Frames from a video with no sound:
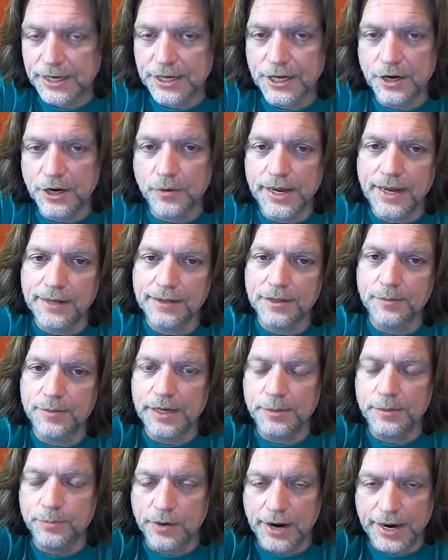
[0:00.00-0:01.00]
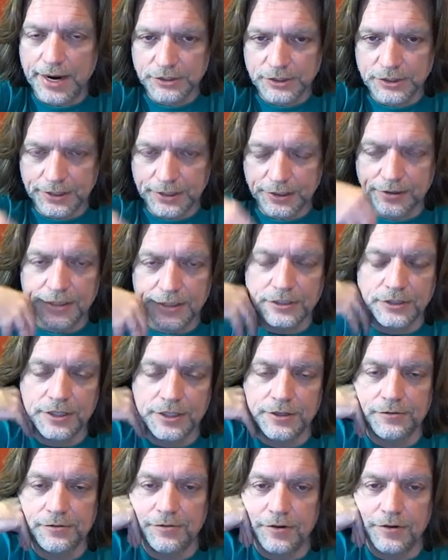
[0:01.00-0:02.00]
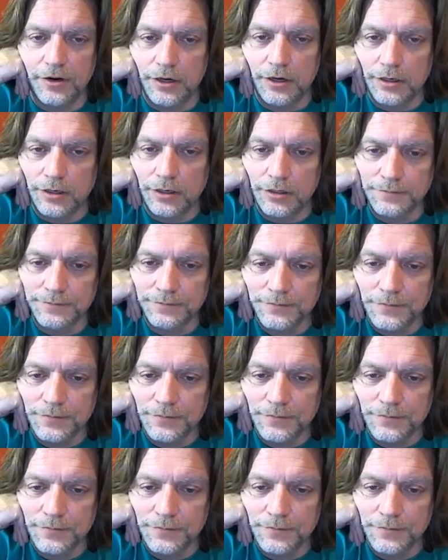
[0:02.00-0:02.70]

you know, we had the big price increase in the fall,